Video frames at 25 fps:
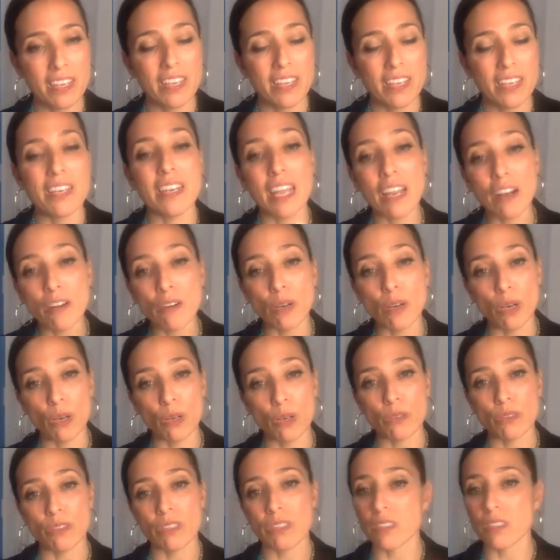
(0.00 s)

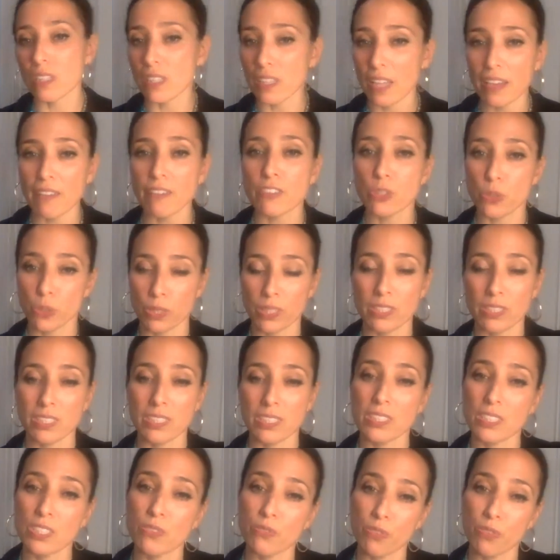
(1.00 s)
narrowed the life
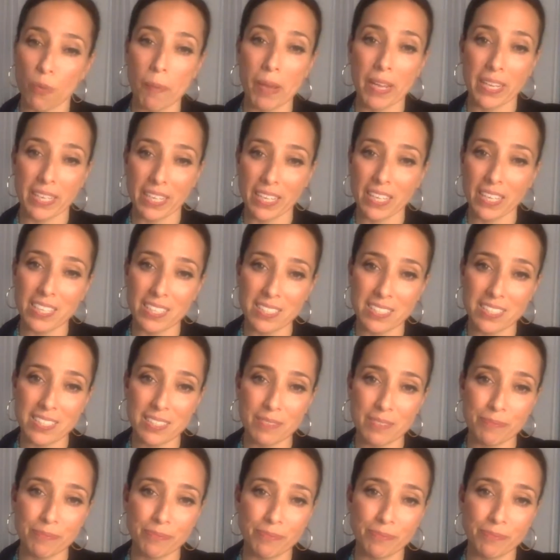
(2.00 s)
choices for my kids.